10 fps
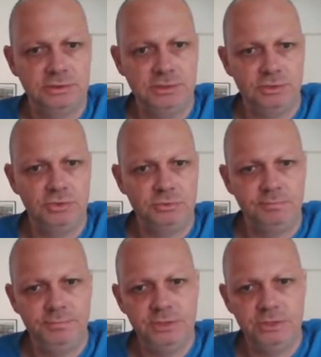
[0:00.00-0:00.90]
it
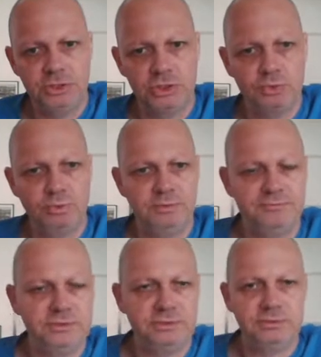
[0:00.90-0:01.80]
could be a
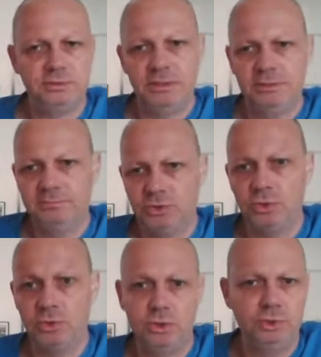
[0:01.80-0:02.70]
swift
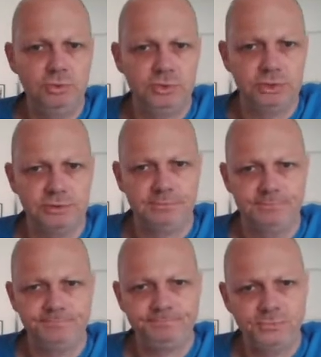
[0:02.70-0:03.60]
conclusion
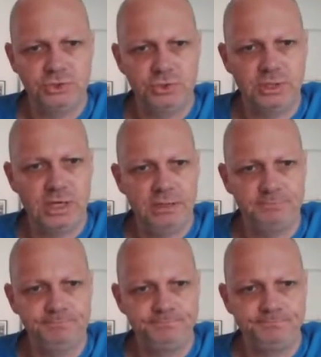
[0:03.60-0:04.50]
to the
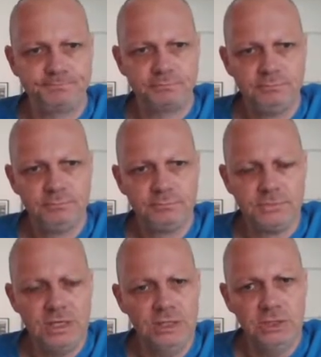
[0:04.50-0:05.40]
game.
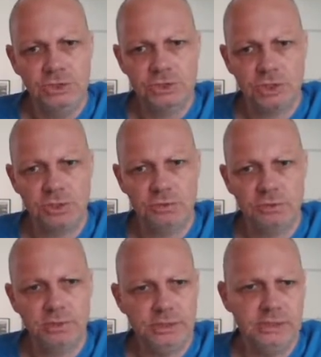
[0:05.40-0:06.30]

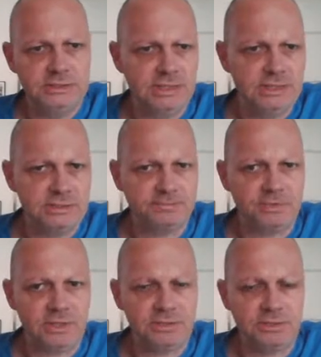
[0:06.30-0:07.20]
So he takes a
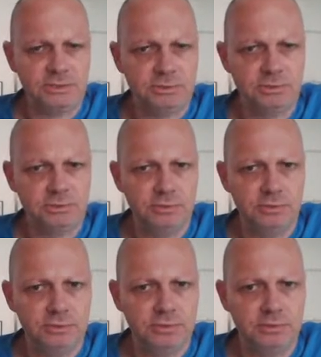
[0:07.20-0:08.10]

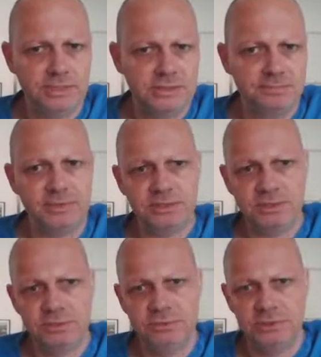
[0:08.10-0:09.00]
practical, makes a
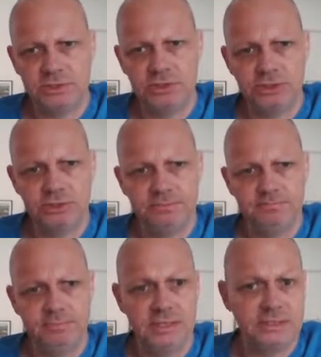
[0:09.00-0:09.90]
practical
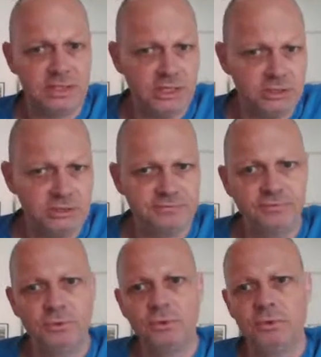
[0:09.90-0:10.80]
decision, plays
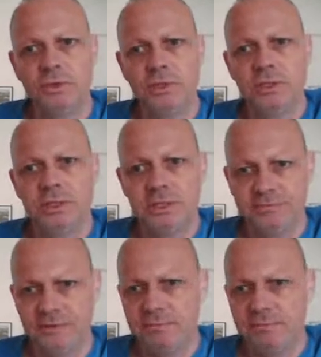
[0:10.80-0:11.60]
h4, giving